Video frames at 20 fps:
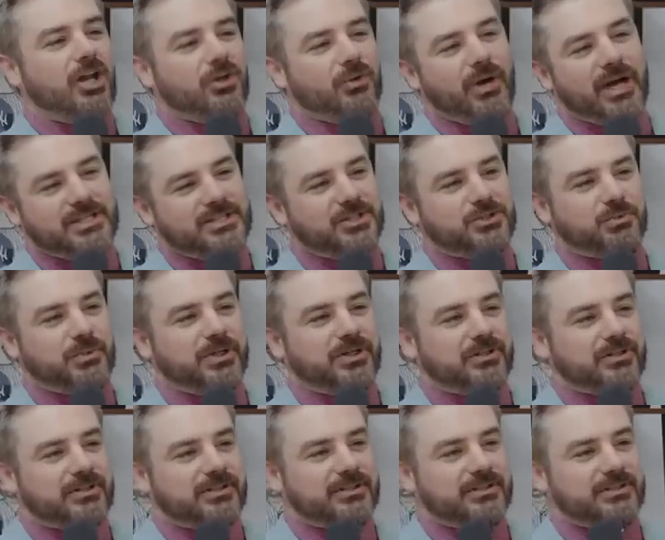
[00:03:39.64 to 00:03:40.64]
Otherwise, it's
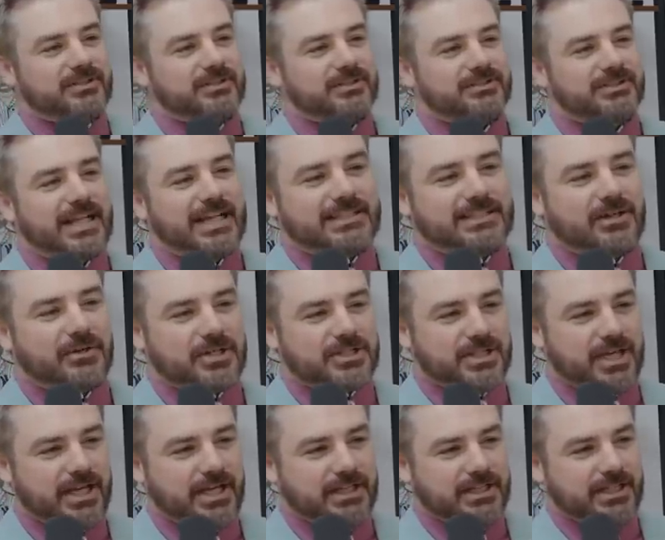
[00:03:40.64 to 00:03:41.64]
weird. That's how
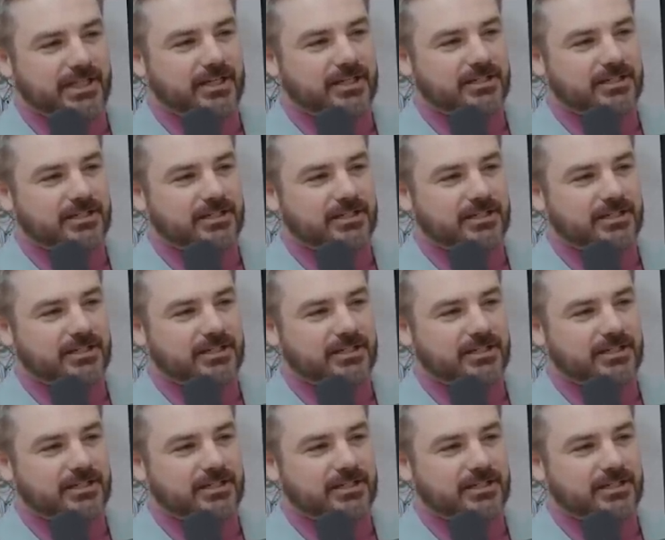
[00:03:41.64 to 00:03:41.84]
excited they